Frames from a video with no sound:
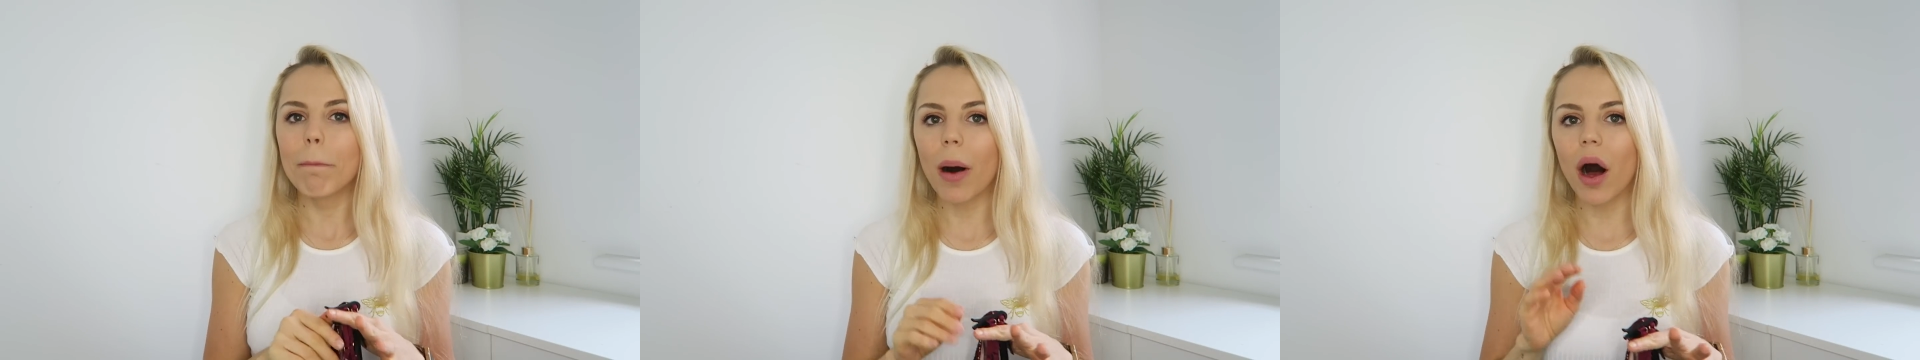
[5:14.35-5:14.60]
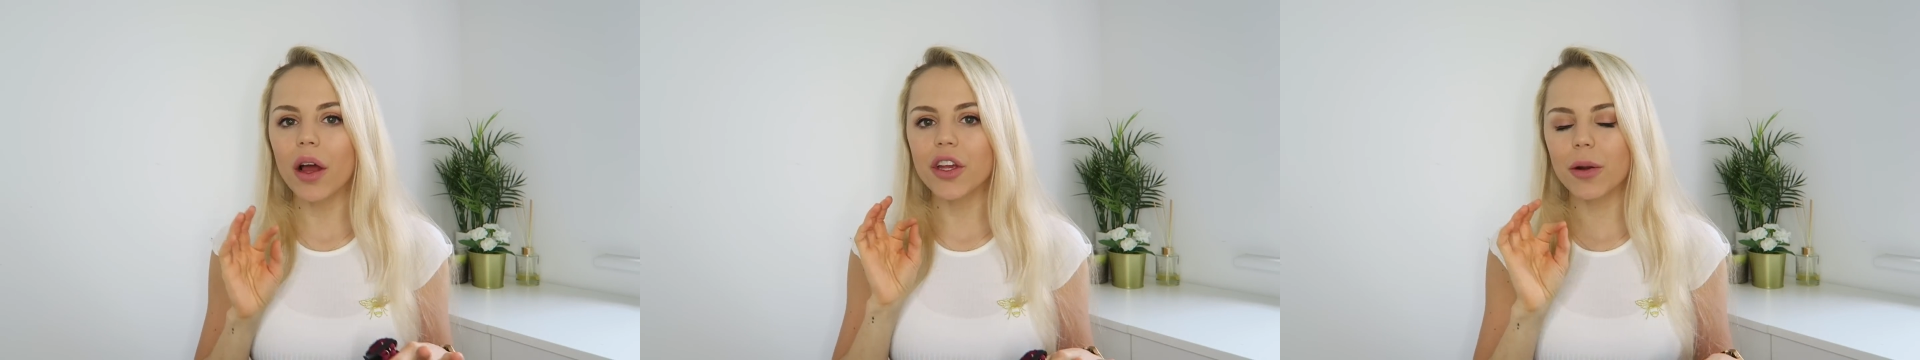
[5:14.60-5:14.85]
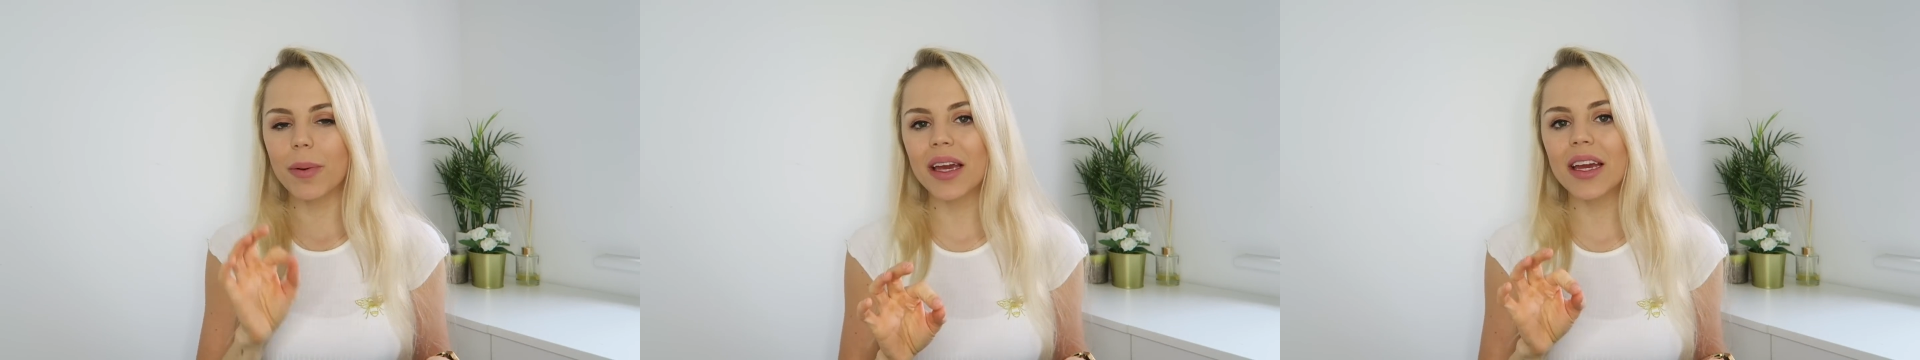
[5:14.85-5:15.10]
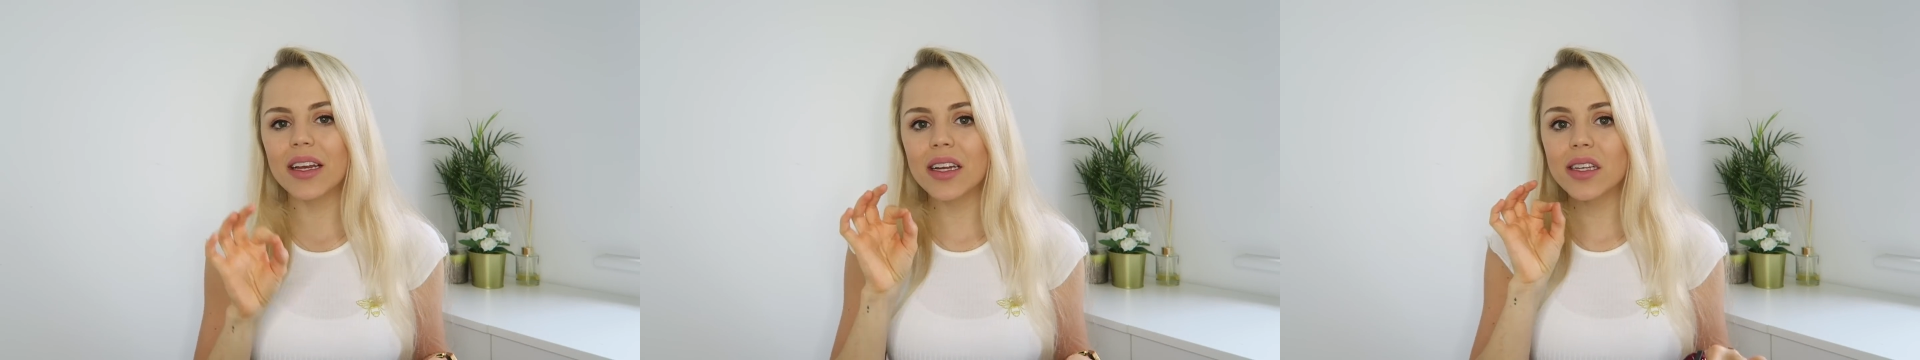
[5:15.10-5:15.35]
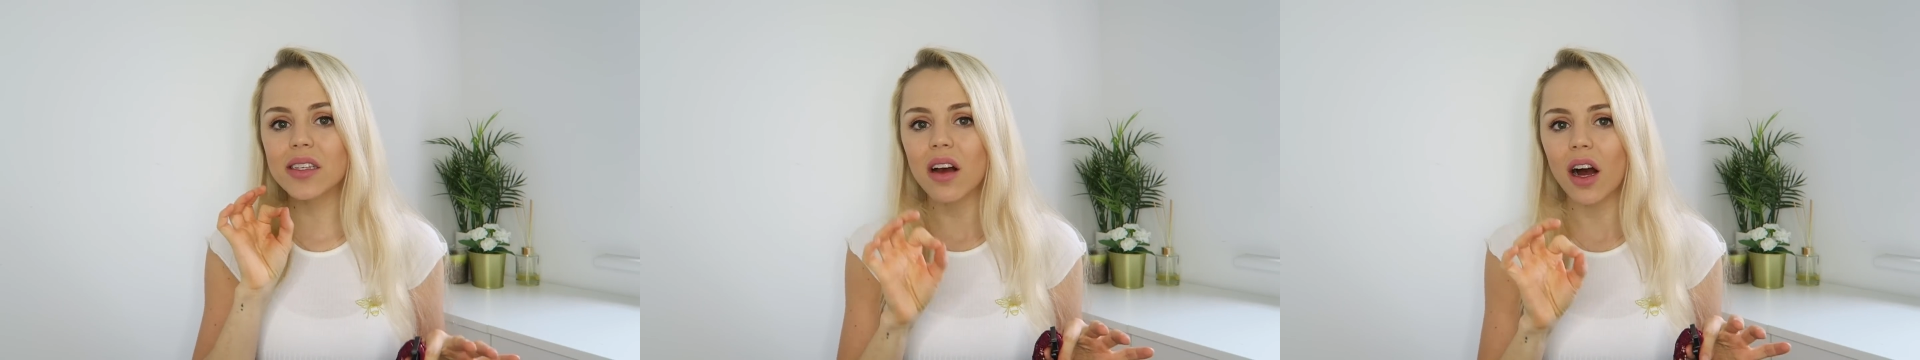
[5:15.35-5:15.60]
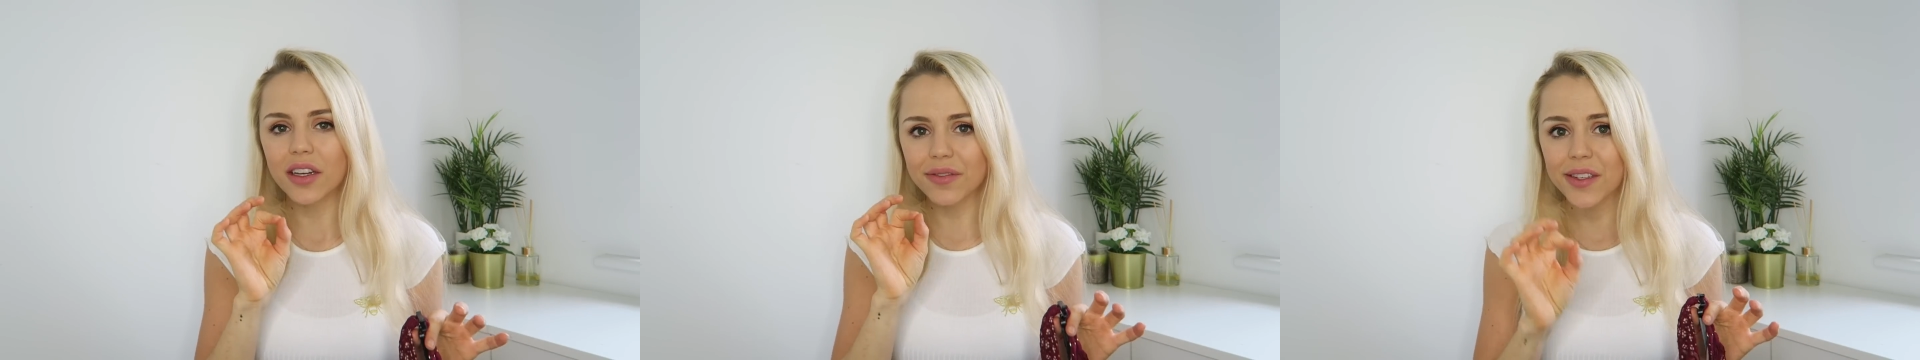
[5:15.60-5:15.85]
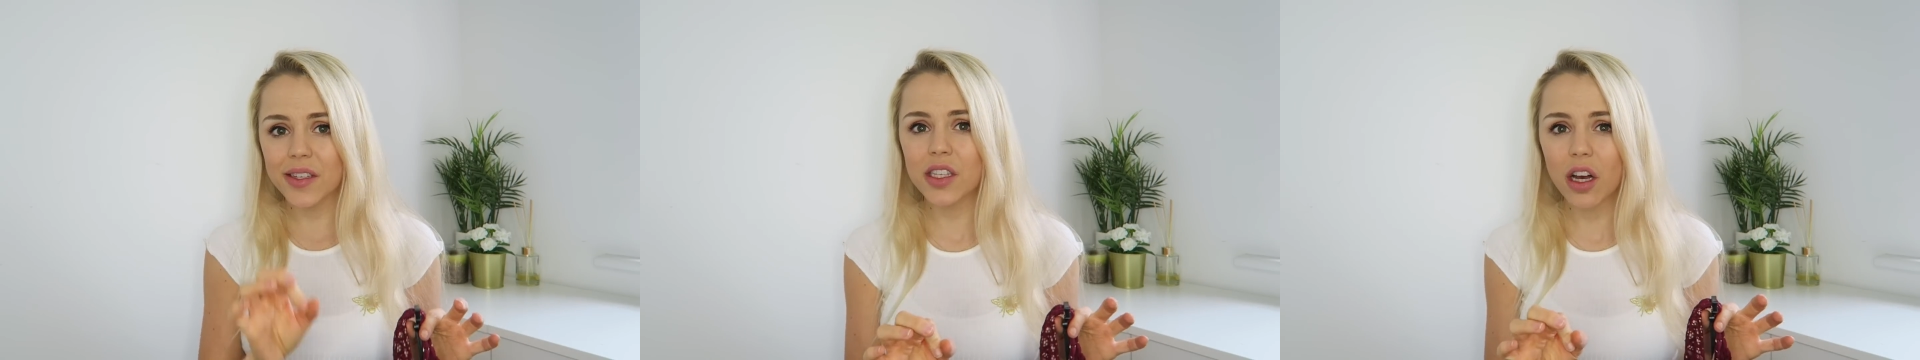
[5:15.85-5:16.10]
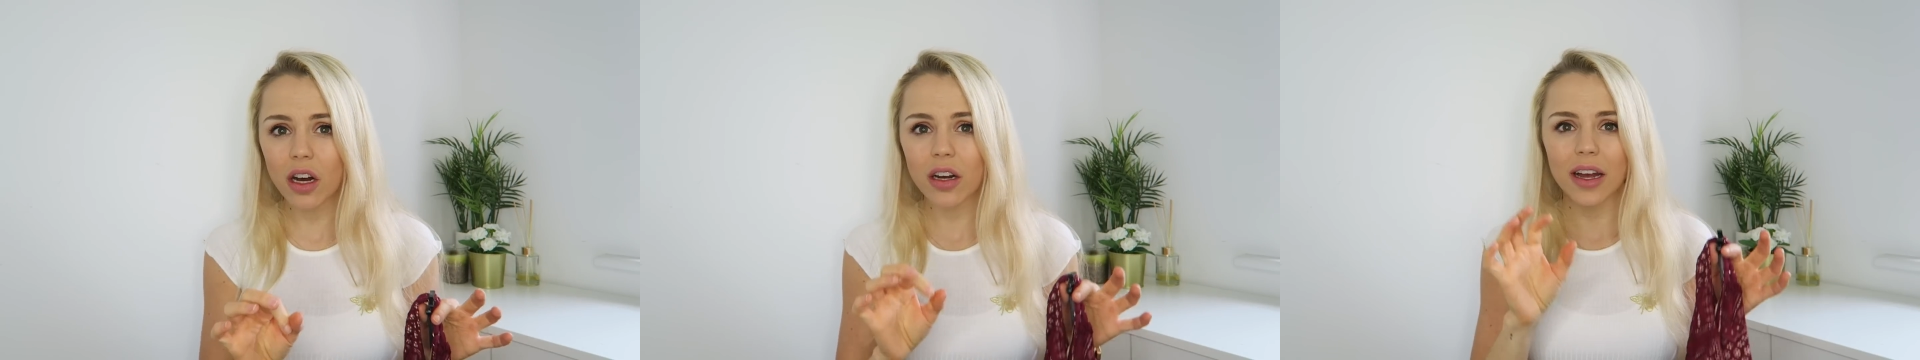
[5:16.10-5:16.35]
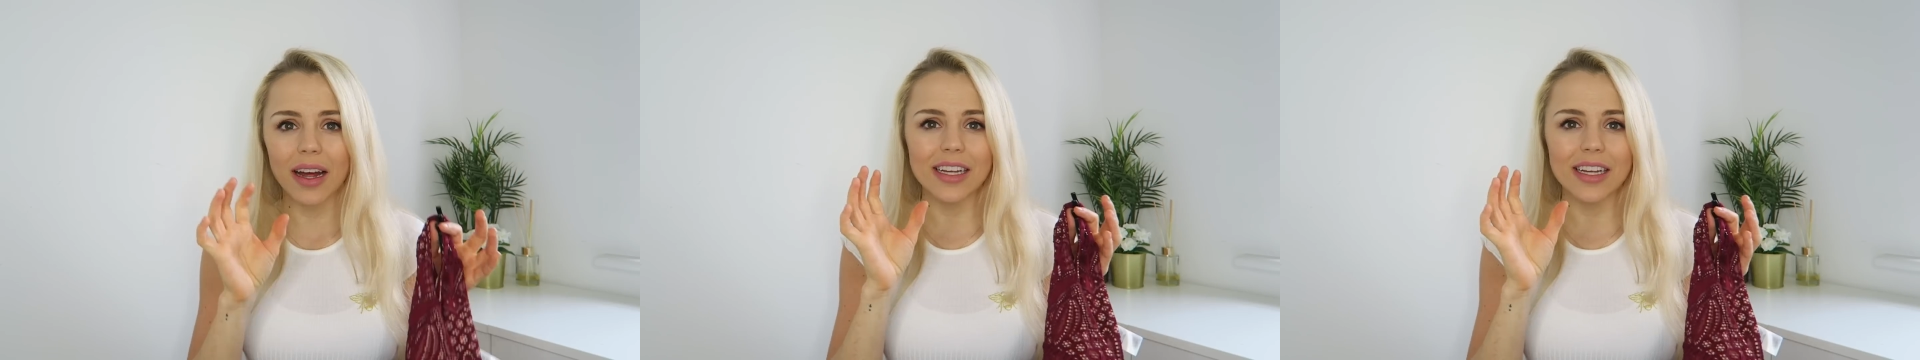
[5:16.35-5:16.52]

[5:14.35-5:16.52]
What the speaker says: but your bikinis kind of suck,